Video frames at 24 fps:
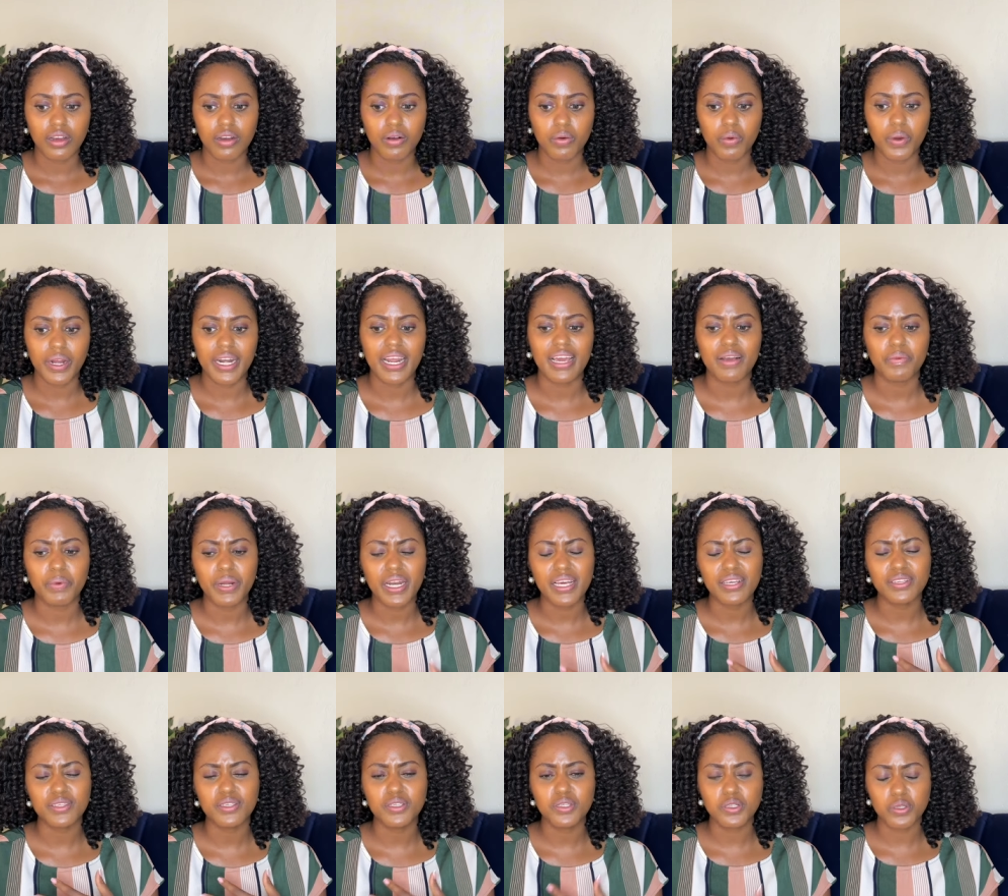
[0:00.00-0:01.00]
when i when i
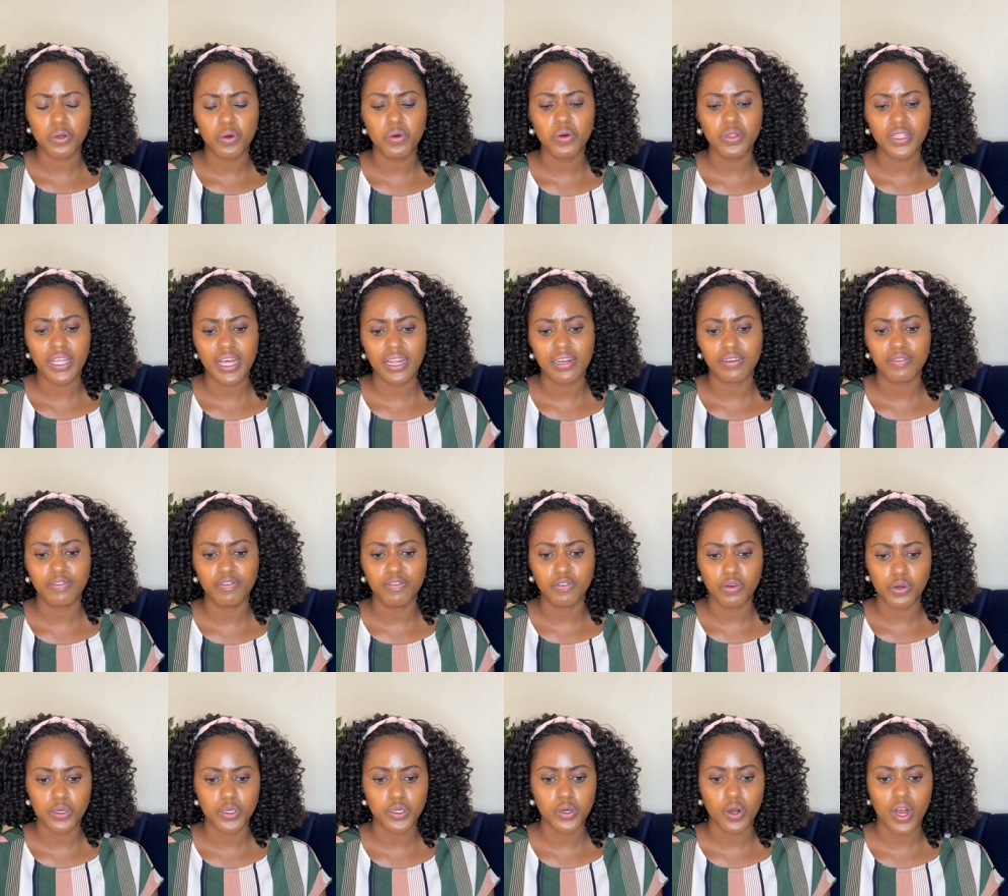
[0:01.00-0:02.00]
saw that
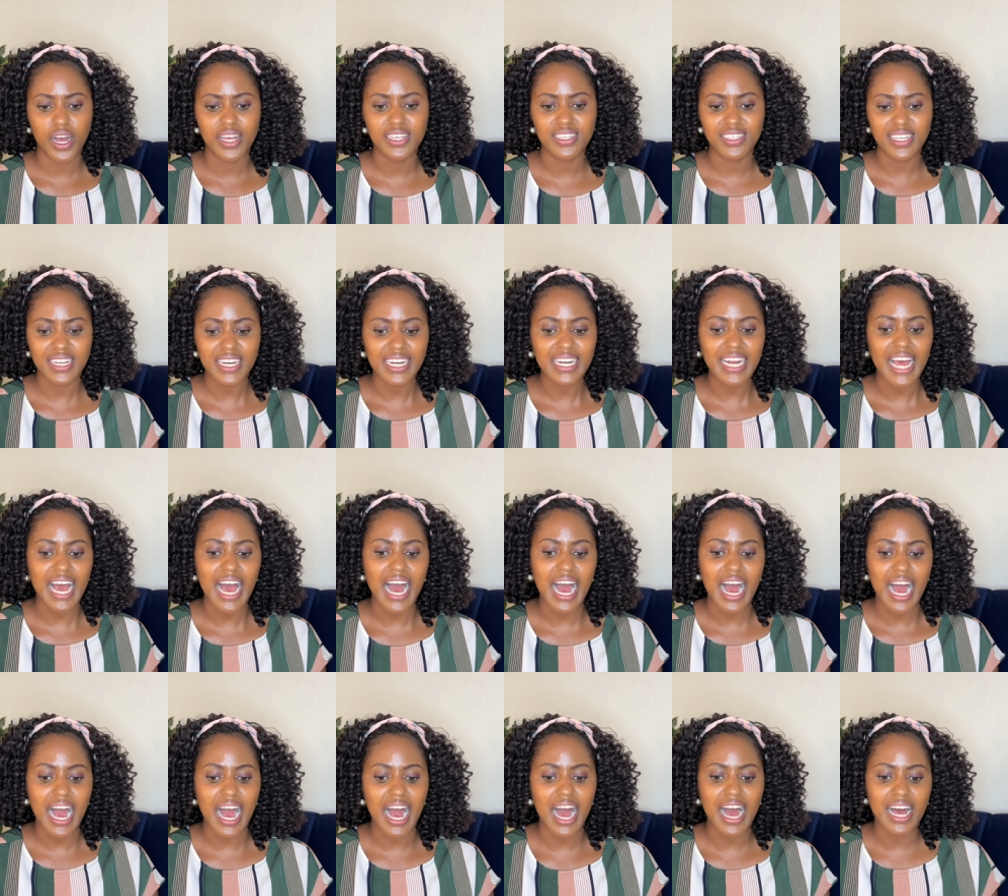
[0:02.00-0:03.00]
photo i started
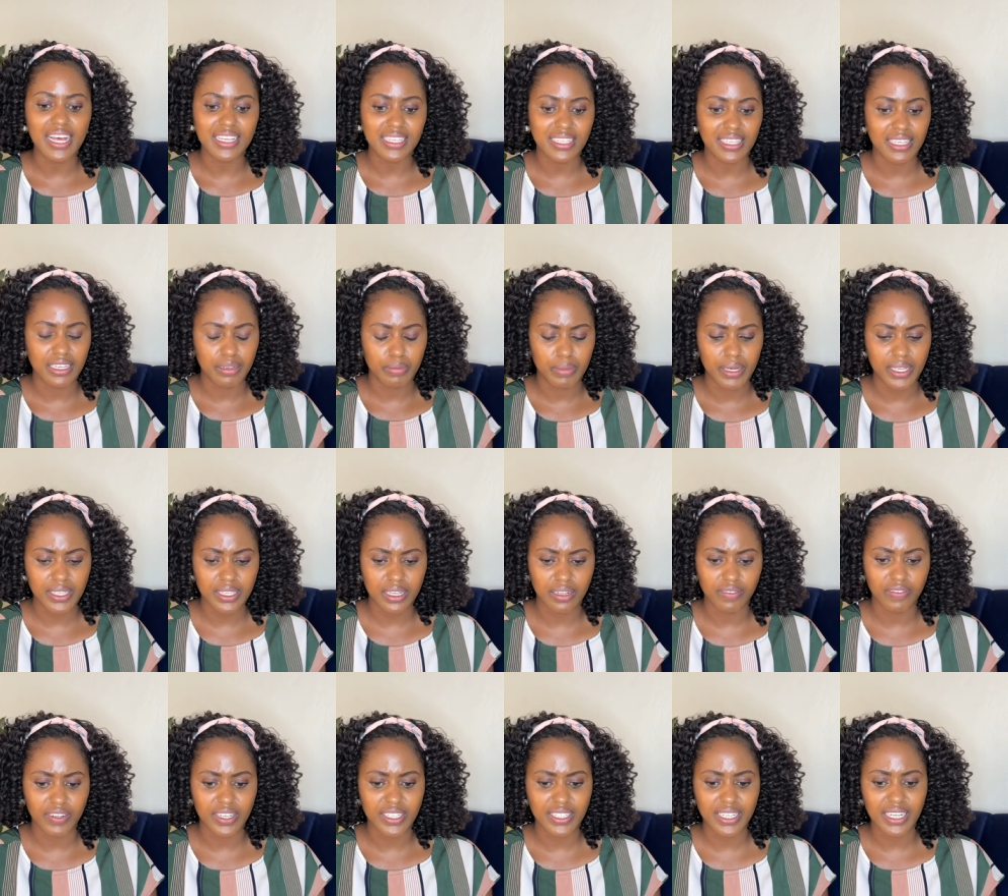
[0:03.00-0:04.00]
asking myself
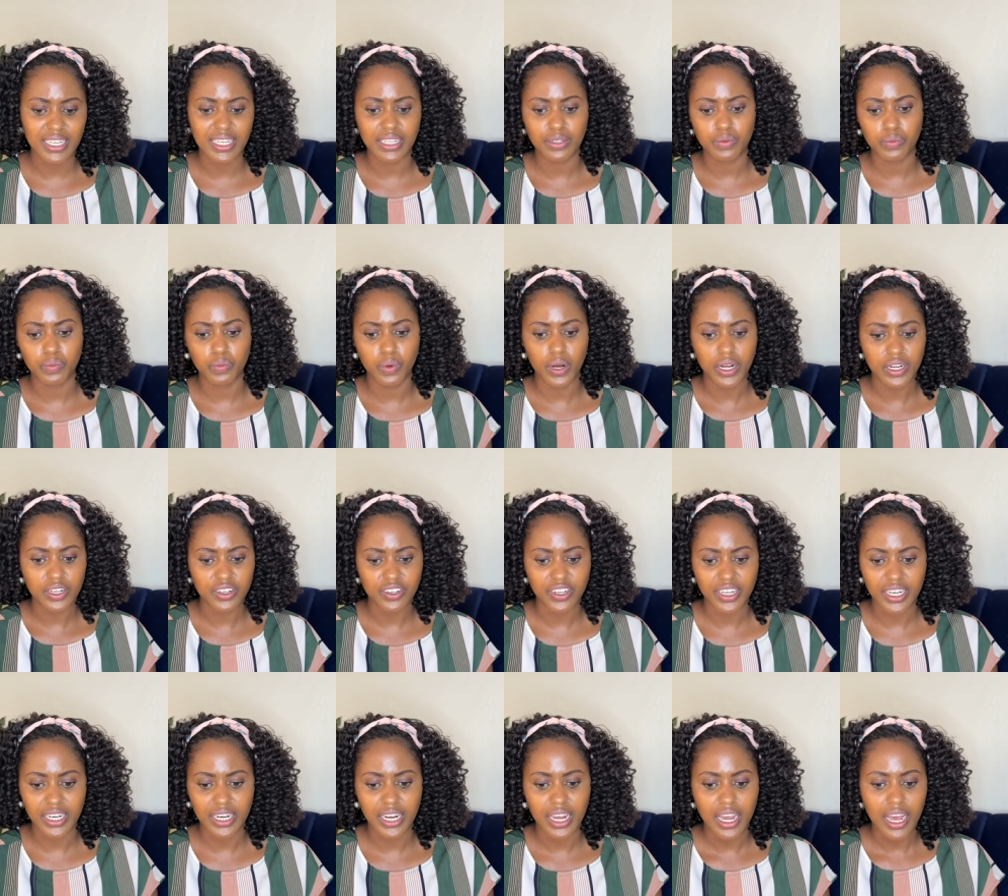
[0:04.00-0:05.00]
i started
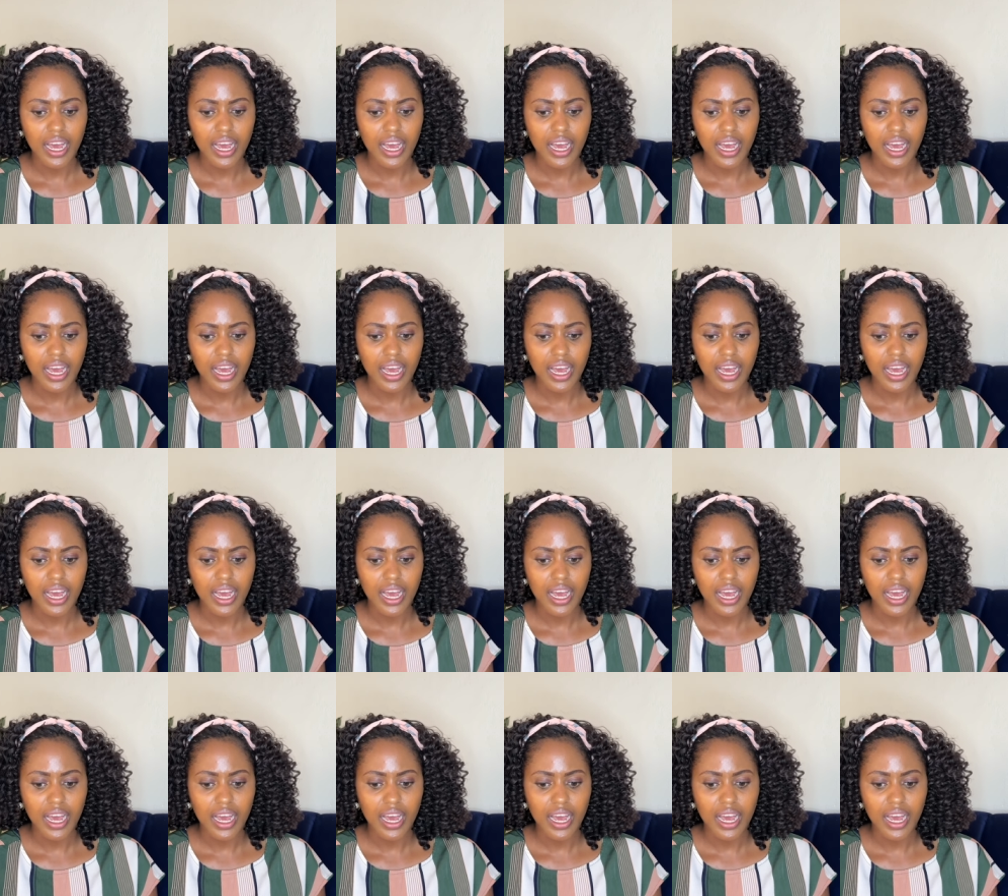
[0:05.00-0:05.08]
wondering